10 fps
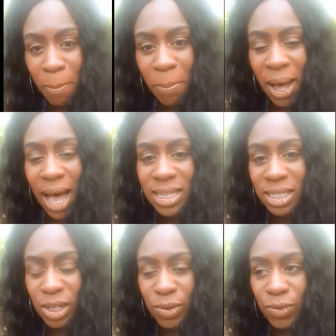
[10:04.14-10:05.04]

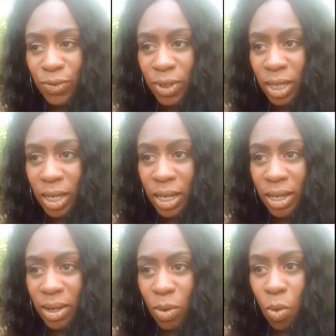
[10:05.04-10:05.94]
positive
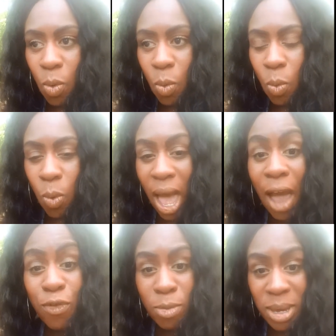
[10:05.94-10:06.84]

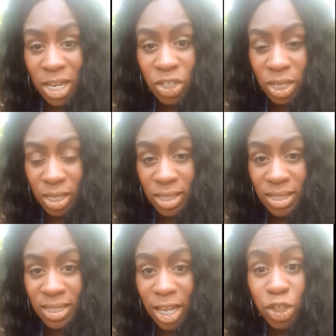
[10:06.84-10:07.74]

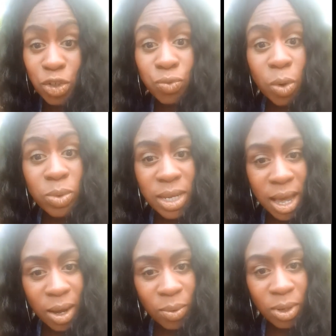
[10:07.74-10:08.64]
affirmations that you wrote
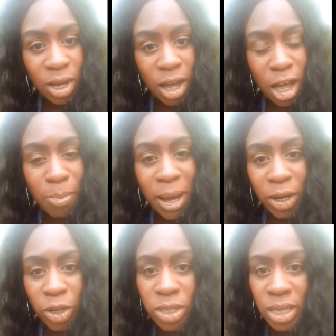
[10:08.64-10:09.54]
down
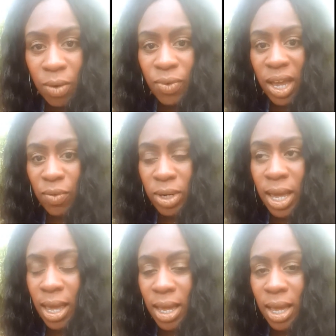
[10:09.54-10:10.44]
about yourself every
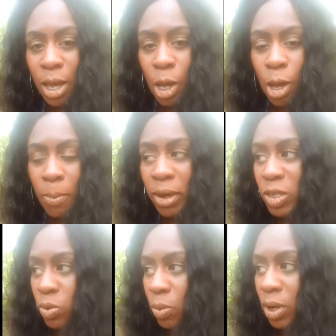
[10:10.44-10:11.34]
day.
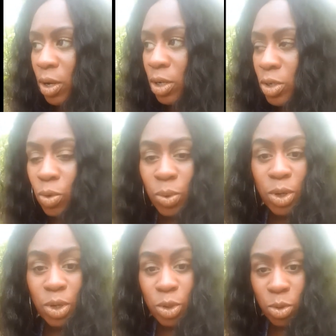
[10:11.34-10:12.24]
Because what we're going to do, we're
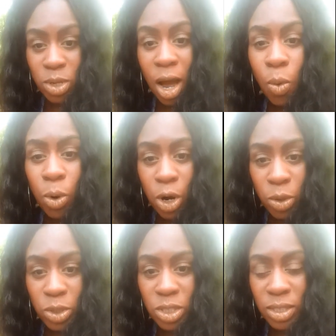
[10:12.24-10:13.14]
going to use our
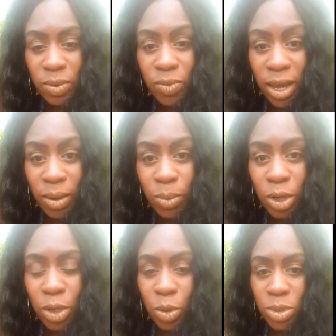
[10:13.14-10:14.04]
words, right? We're
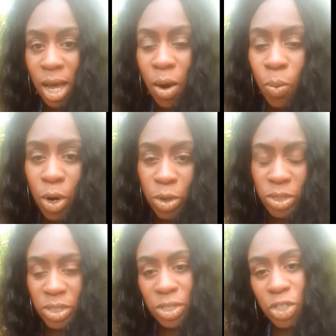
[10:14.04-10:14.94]
going to use our
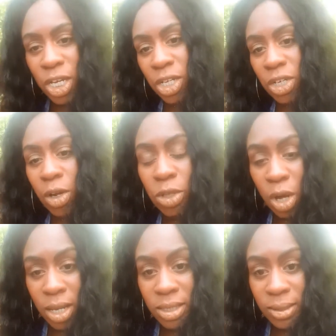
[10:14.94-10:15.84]
words to change our
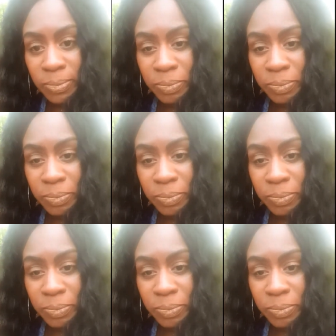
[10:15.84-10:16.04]
thoughts.